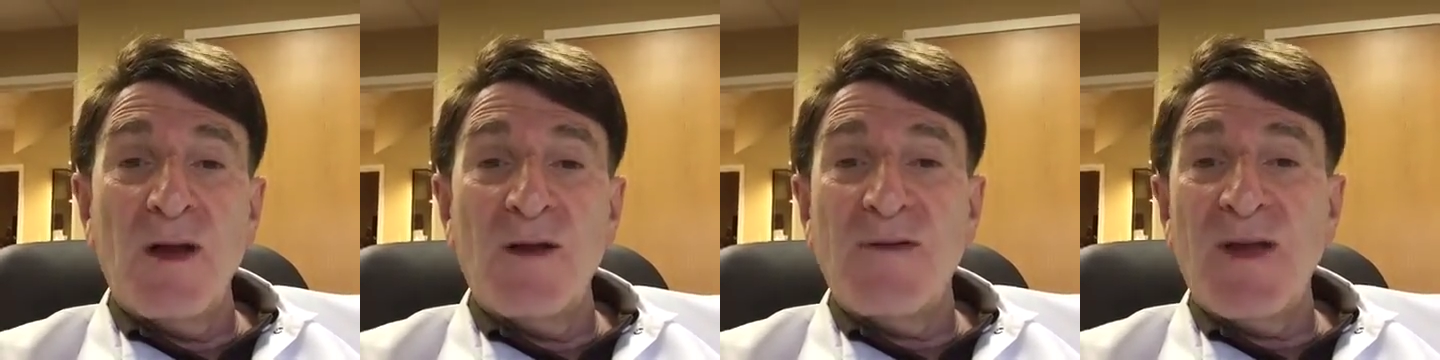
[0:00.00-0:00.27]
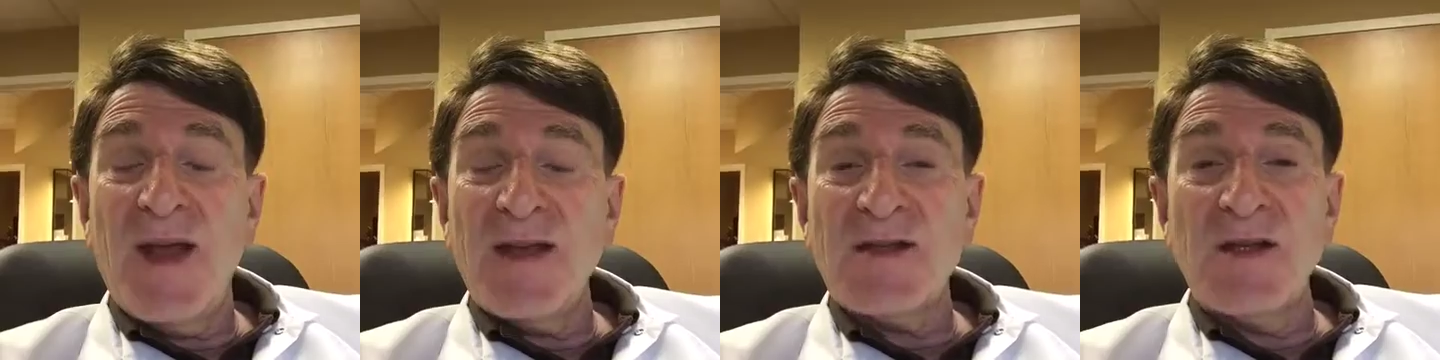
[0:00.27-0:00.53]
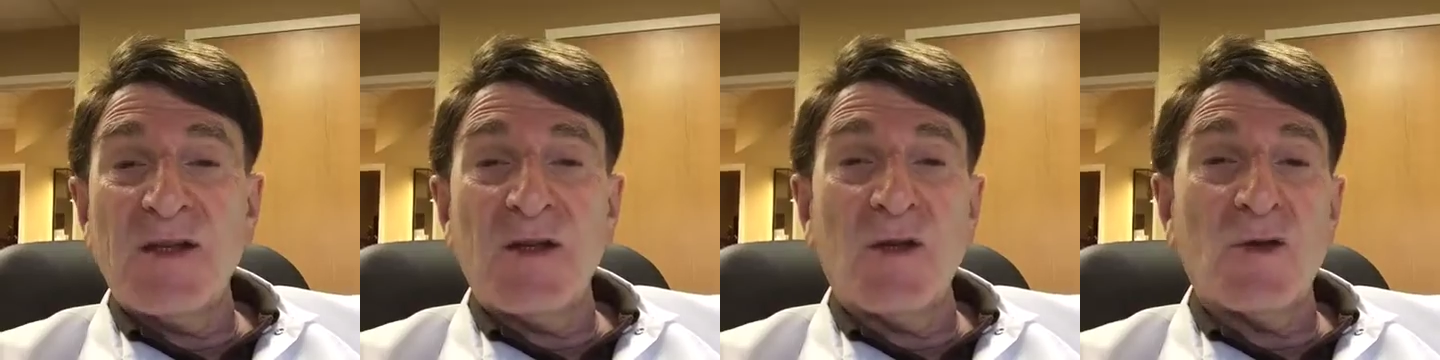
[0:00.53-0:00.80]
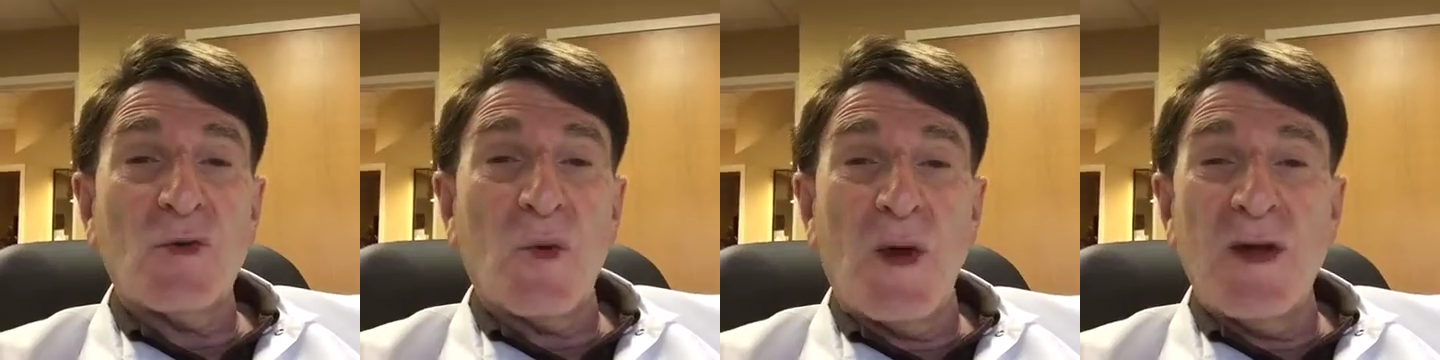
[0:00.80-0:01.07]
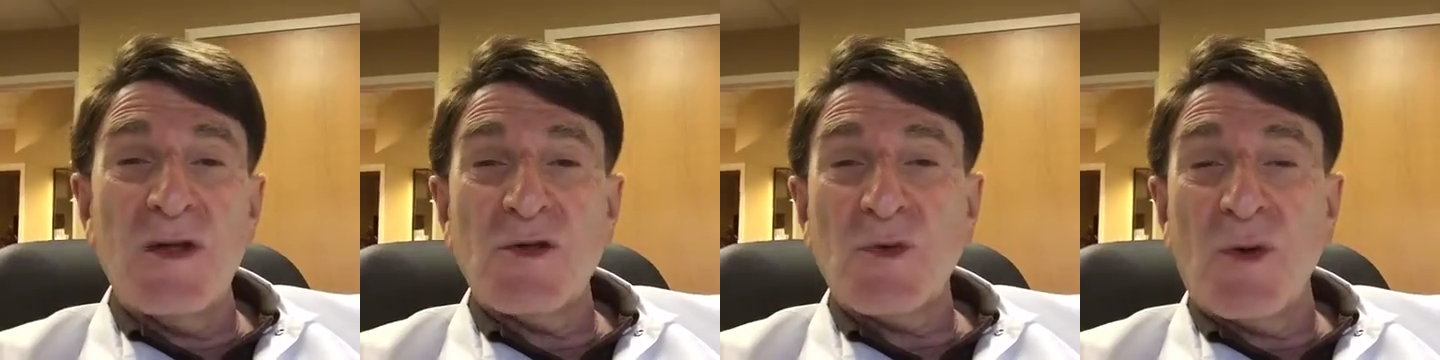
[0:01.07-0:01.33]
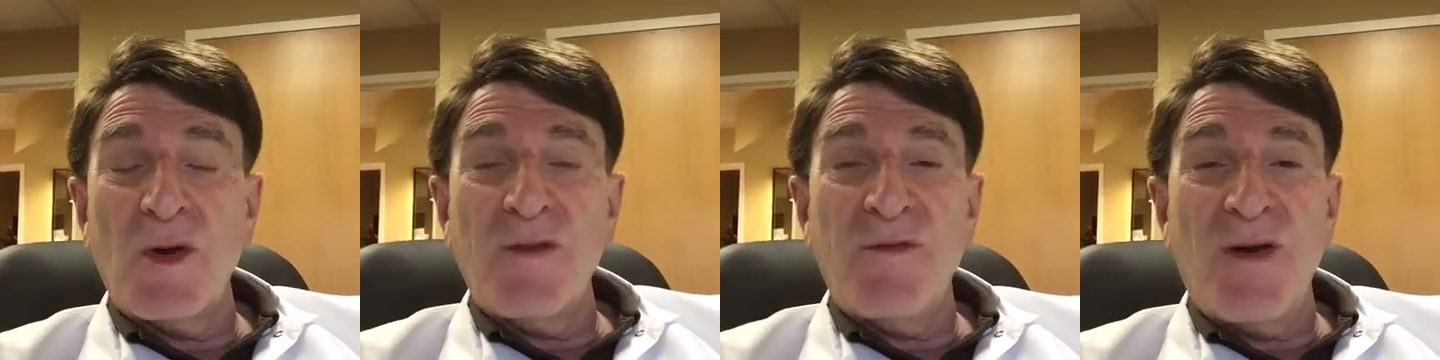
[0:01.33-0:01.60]
And if it gets into the 20s,
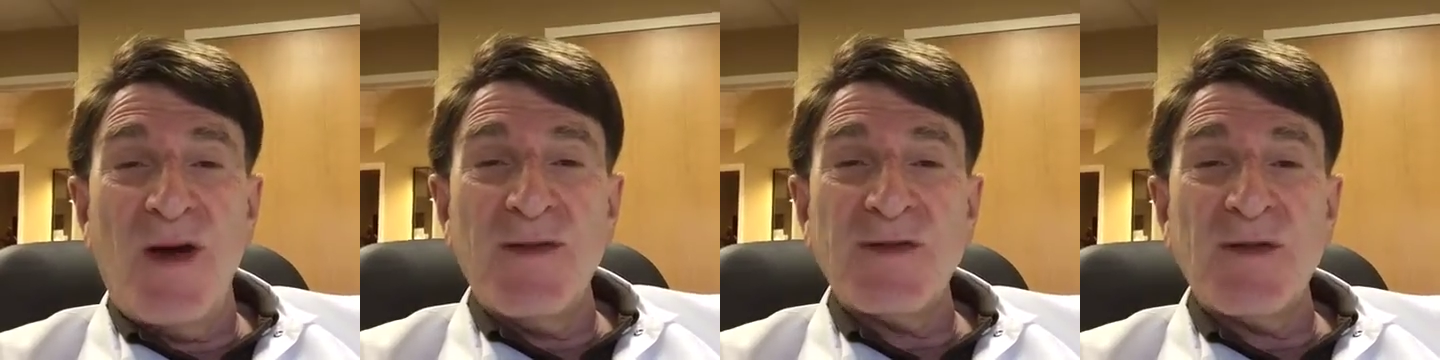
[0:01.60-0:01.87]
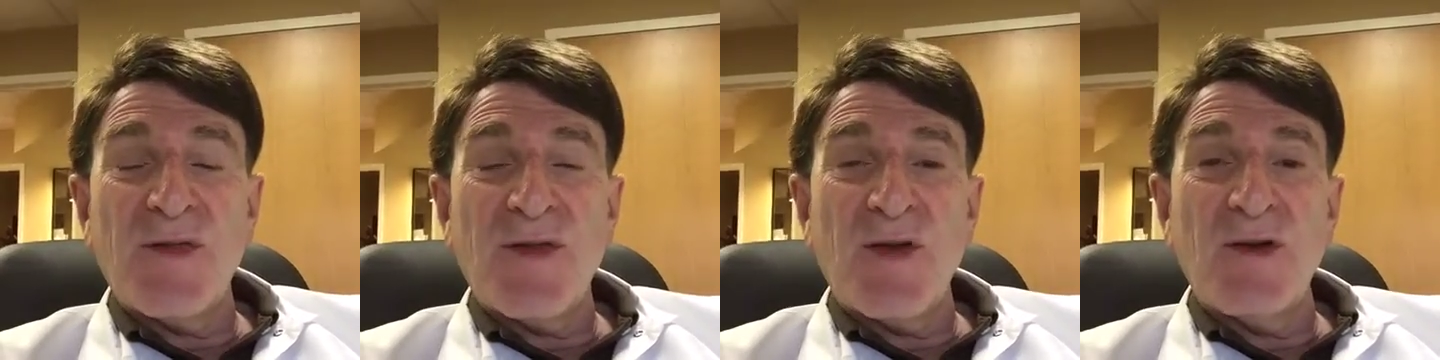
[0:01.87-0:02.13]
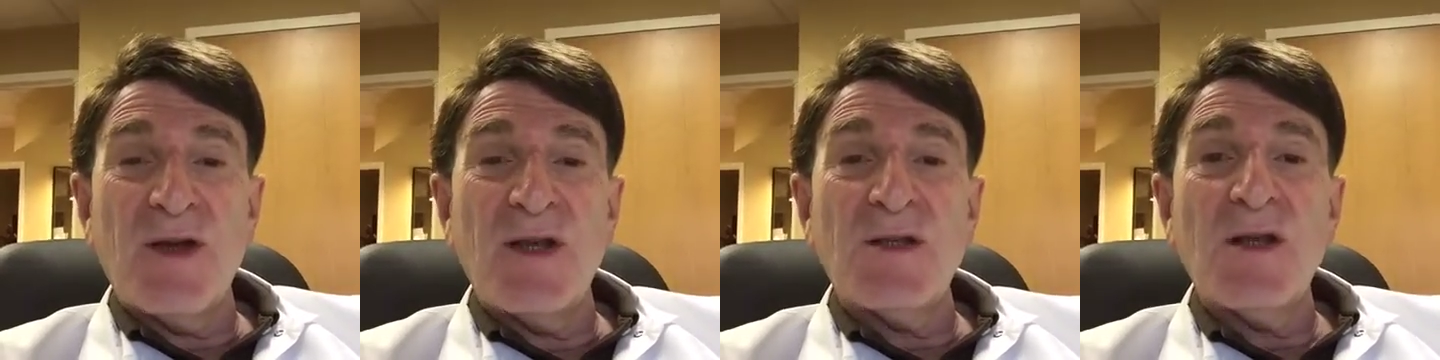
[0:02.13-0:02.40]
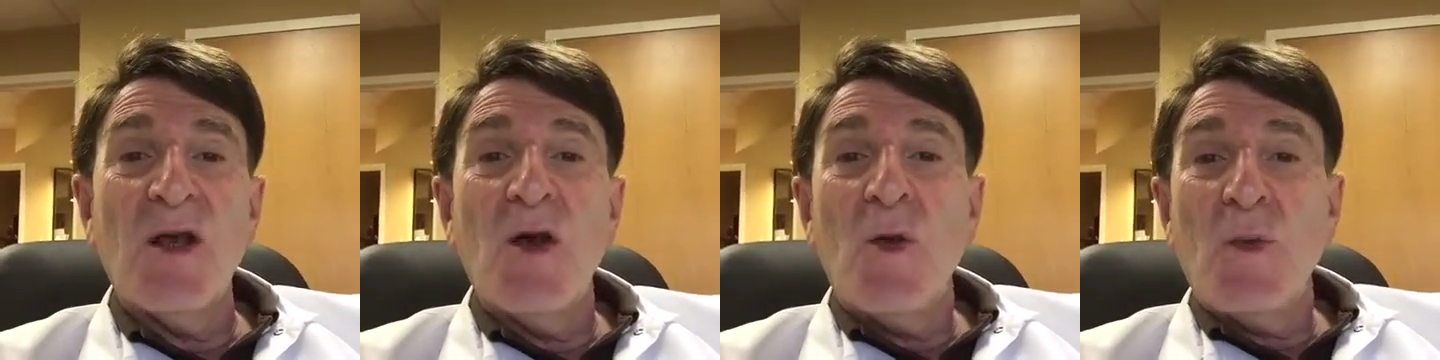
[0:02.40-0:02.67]
25s, and 30s,